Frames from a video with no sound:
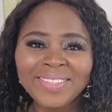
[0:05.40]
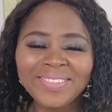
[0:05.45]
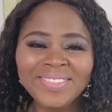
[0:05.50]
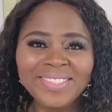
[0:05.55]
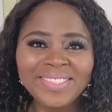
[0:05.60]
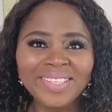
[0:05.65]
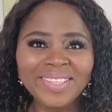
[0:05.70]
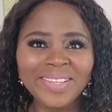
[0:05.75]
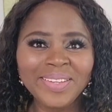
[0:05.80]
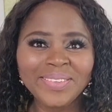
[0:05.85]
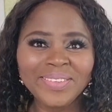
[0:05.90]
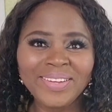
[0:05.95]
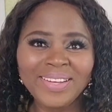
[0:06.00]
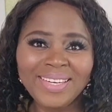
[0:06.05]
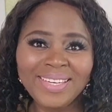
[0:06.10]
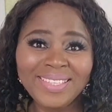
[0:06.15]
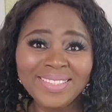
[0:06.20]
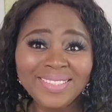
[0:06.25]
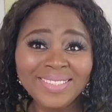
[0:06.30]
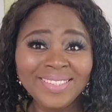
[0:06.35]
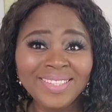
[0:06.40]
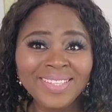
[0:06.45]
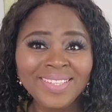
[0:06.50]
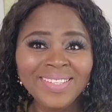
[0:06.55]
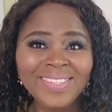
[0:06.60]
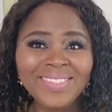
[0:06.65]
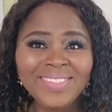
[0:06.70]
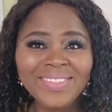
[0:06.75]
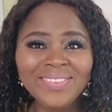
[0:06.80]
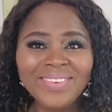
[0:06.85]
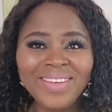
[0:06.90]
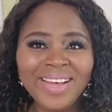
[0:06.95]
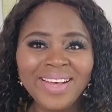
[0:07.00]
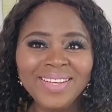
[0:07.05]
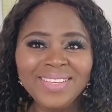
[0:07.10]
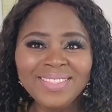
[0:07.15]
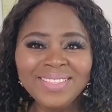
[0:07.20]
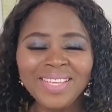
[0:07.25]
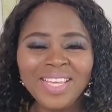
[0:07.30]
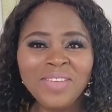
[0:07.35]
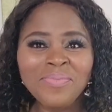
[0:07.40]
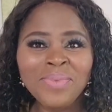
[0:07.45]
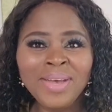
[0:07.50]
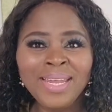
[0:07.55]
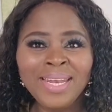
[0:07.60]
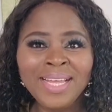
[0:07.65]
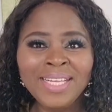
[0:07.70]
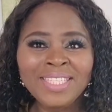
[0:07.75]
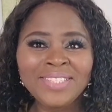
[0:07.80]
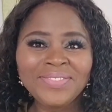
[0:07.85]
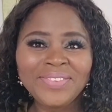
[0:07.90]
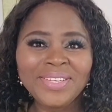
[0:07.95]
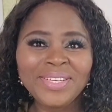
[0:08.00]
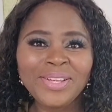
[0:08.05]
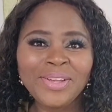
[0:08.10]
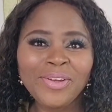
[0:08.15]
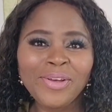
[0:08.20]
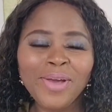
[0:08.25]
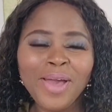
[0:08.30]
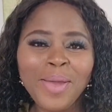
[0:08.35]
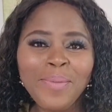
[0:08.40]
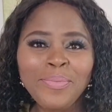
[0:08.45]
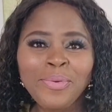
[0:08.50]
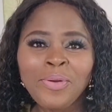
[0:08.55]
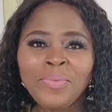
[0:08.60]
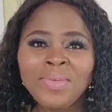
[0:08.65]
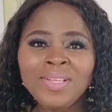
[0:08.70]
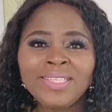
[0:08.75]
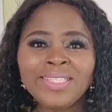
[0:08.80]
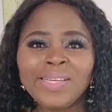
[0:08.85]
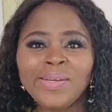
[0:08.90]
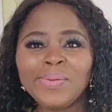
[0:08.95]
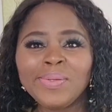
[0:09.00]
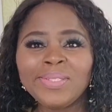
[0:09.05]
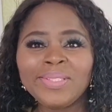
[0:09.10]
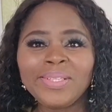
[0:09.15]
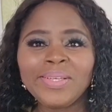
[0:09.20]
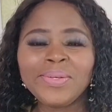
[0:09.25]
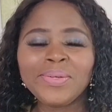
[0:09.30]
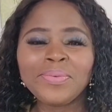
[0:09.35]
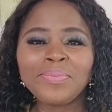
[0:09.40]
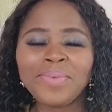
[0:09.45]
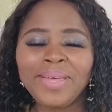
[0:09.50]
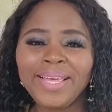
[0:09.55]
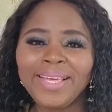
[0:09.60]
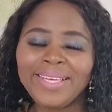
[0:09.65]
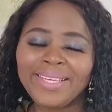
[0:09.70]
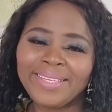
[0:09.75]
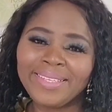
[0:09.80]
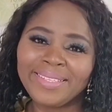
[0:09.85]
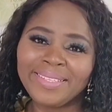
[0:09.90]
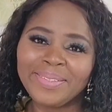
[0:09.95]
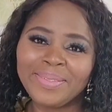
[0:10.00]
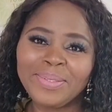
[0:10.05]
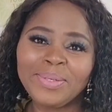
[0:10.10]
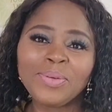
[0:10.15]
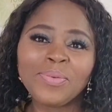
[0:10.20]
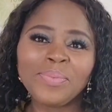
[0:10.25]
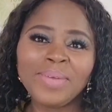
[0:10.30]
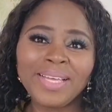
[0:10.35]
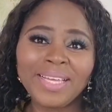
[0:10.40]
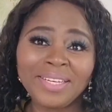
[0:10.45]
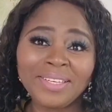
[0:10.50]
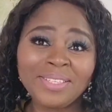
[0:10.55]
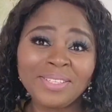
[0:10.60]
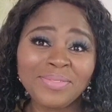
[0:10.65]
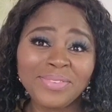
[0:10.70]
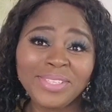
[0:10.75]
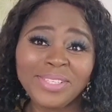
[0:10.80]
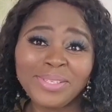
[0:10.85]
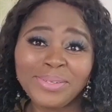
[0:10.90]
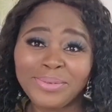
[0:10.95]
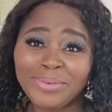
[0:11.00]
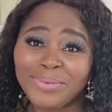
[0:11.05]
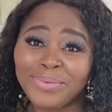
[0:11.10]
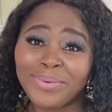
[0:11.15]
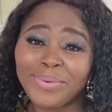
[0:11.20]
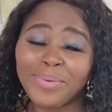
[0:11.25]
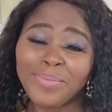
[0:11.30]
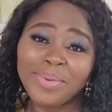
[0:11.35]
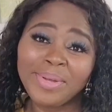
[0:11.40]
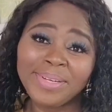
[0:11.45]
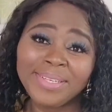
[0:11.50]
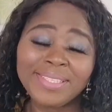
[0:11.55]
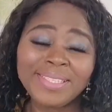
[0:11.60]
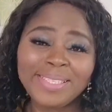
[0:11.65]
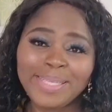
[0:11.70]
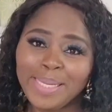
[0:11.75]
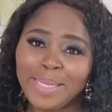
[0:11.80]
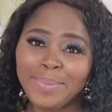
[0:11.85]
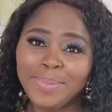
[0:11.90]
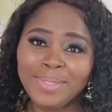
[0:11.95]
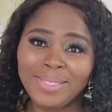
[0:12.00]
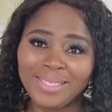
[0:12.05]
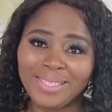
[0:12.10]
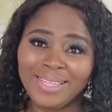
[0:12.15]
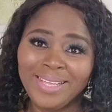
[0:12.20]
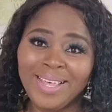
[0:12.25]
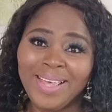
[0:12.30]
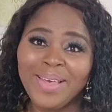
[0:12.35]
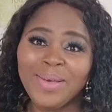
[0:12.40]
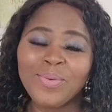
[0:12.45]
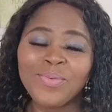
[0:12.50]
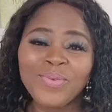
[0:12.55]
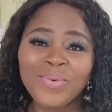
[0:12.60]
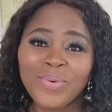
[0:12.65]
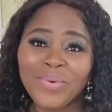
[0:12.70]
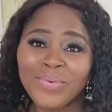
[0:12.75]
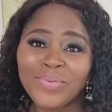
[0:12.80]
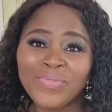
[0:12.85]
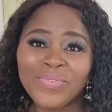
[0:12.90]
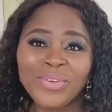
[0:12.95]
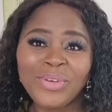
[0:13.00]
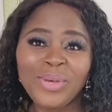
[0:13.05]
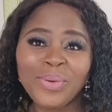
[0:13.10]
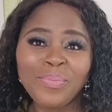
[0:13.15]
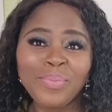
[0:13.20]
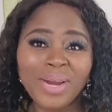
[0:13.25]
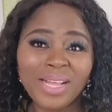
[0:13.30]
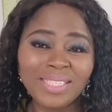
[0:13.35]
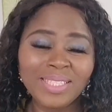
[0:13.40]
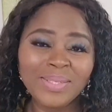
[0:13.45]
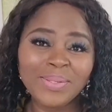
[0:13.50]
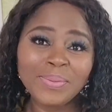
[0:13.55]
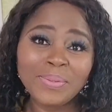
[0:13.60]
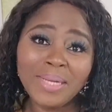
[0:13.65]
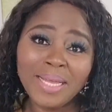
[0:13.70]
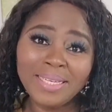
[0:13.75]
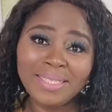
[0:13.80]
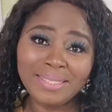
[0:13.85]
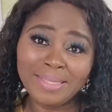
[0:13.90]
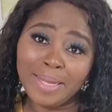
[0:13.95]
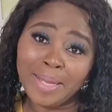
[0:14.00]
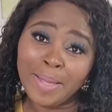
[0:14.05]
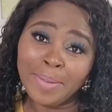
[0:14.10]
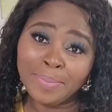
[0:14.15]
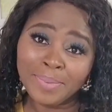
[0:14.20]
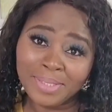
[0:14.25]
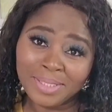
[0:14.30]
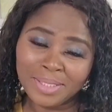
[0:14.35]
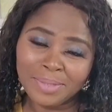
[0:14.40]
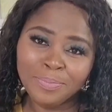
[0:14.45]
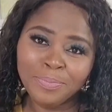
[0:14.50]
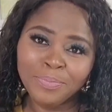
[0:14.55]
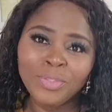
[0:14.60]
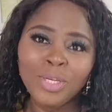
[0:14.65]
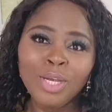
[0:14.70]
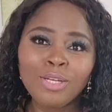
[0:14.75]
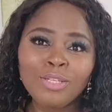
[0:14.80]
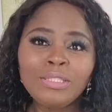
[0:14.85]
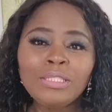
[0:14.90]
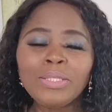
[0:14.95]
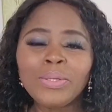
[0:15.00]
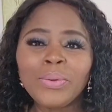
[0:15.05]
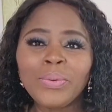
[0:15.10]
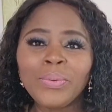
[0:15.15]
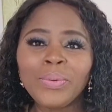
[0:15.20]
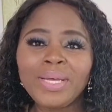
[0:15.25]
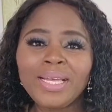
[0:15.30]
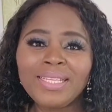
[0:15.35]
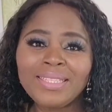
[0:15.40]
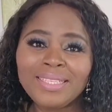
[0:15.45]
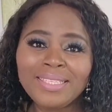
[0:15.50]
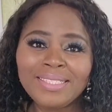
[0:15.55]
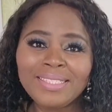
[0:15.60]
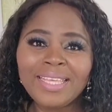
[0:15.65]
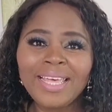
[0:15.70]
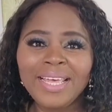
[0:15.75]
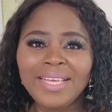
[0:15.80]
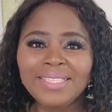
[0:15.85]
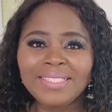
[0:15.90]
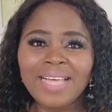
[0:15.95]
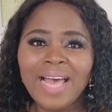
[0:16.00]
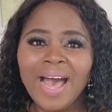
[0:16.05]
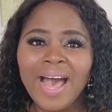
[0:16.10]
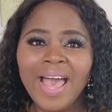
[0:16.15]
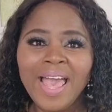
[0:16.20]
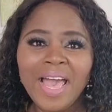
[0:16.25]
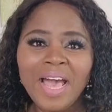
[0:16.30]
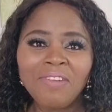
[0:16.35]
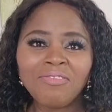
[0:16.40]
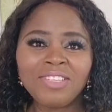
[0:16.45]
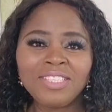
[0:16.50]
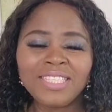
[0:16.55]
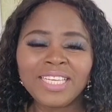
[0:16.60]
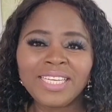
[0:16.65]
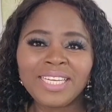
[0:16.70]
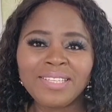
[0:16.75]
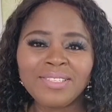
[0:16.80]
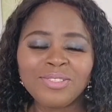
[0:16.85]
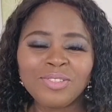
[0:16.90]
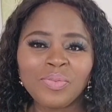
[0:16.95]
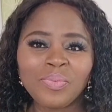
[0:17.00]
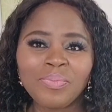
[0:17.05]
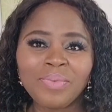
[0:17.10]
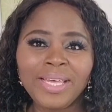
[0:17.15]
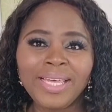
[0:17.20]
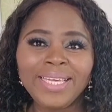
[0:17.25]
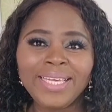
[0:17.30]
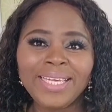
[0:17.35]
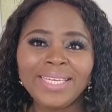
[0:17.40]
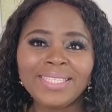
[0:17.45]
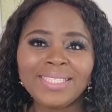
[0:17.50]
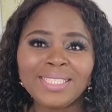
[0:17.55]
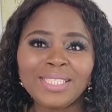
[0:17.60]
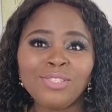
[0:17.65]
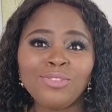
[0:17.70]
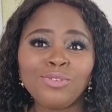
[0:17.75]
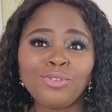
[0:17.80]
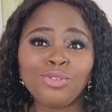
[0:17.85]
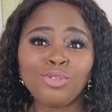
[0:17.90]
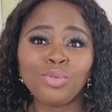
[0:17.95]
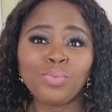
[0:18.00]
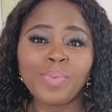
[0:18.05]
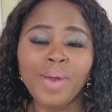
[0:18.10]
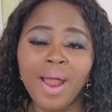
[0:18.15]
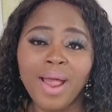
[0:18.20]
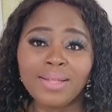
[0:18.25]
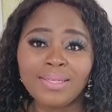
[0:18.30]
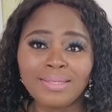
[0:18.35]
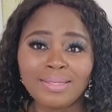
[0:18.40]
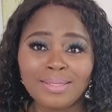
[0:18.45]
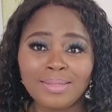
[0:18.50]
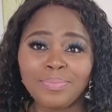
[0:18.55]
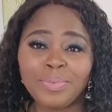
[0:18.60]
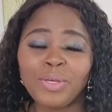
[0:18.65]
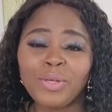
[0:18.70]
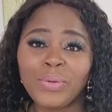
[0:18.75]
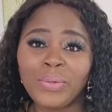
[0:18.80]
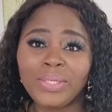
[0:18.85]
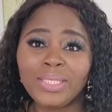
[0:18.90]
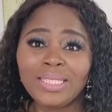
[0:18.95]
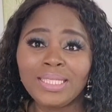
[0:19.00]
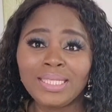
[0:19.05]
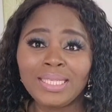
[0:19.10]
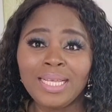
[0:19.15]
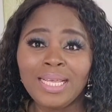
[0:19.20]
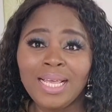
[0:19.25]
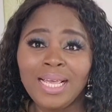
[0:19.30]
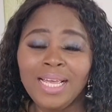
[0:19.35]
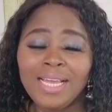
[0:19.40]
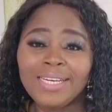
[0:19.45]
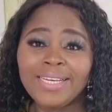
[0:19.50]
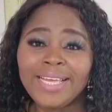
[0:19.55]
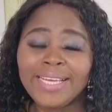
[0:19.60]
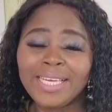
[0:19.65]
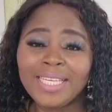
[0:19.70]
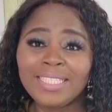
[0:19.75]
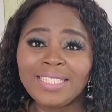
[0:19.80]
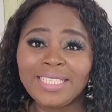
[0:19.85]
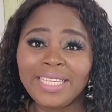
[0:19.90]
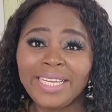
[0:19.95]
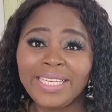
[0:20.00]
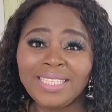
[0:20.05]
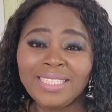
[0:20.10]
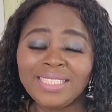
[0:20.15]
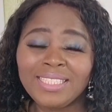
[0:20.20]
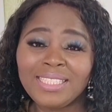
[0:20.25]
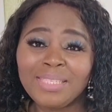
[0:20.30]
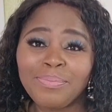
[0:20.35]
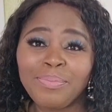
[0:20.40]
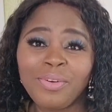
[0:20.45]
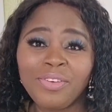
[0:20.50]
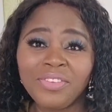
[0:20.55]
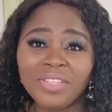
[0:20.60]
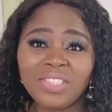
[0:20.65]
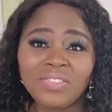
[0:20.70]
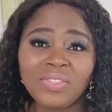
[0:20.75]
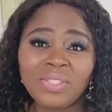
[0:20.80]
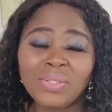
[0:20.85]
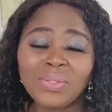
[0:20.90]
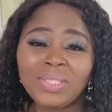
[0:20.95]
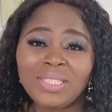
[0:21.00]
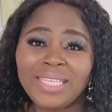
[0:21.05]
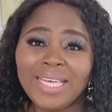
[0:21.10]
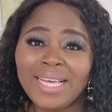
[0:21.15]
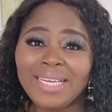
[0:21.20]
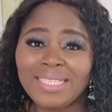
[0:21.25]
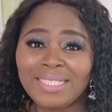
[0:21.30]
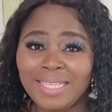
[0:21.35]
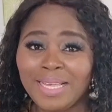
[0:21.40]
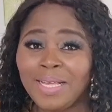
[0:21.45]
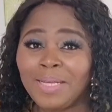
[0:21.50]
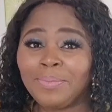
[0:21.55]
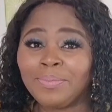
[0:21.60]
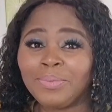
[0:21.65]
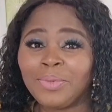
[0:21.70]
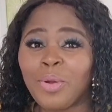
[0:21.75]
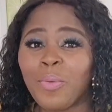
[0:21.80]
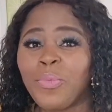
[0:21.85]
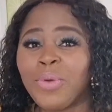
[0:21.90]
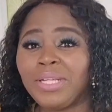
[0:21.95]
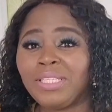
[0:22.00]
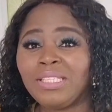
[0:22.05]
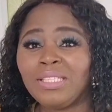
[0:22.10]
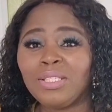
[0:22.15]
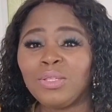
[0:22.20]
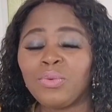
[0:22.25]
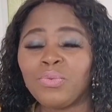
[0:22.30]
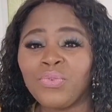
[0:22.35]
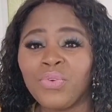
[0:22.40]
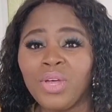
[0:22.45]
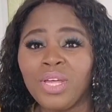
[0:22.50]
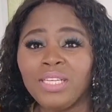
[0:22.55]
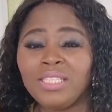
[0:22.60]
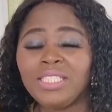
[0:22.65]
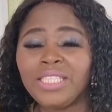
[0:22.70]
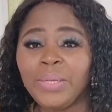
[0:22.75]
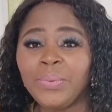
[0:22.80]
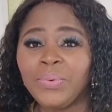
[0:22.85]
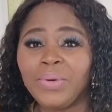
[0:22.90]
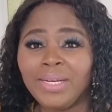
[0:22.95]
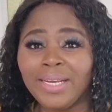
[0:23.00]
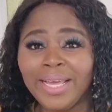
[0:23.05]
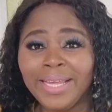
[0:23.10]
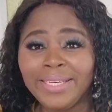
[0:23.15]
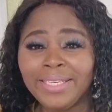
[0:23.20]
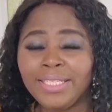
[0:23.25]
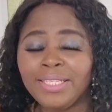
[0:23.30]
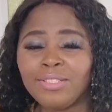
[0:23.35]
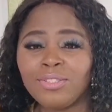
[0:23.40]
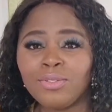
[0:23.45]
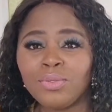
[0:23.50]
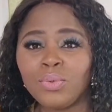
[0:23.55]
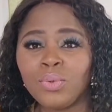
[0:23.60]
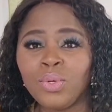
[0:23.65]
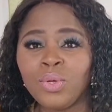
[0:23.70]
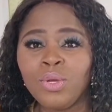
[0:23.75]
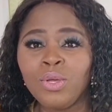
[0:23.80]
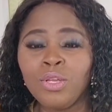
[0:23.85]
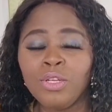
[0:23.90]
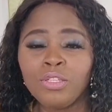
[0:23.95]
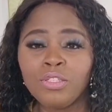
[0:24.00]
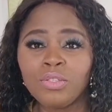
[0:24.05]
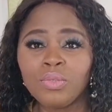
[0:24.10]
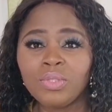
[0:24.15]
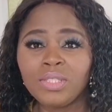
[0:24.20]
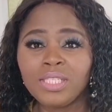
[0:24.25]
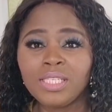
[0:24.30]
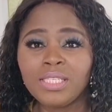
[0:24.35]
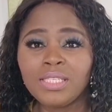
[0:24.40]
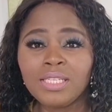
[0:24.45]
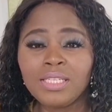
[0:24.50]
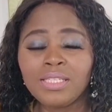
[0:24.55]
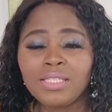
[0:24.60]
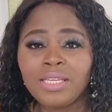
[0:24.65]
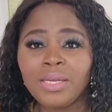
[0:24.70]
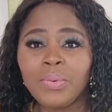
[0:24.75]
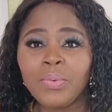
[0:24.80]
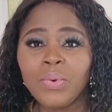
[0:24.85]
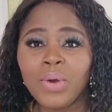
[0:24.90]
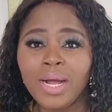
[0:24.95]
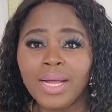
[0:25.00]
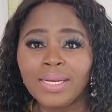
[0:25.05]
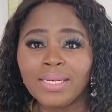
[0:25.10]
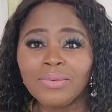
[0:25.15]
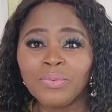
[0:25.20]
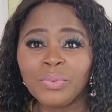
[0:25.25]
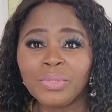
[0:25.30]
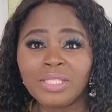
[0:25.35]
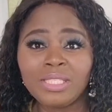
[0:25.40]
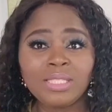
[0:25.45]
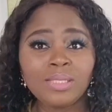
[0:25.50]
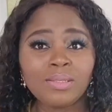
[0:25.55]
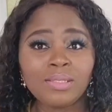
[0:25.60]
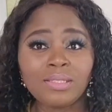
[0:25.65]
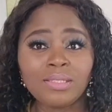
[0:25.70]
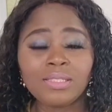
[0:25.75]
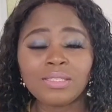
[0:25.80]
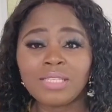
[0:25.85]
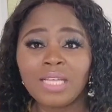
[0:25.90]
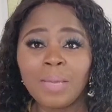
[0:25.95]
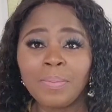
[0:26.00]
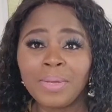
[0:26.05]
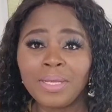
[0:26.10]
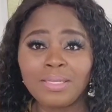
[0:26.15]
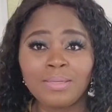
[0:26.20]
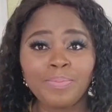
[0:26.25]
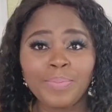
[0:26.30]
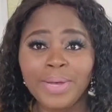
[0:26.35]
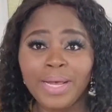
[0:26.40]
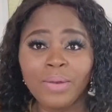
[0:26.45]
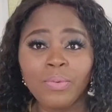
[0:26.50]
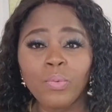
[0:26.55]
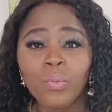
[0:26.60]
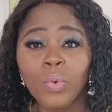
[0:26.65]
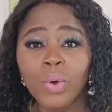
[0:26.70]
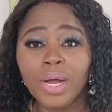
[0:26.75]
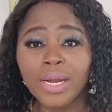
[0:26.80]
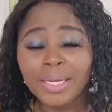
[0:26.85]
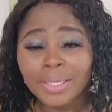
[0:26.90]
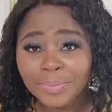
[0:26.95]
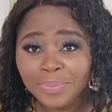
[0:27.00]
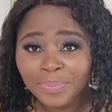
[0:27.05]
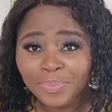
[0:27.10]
It's your girl Helen. So guys, in my last video, I promised I was gonna make another video about tips for your practical exams. So in this case, I have decided to make it into two parts because, like I said in the previous video, the exam comprises of day one and day two. So this is day one, which is the same as part one.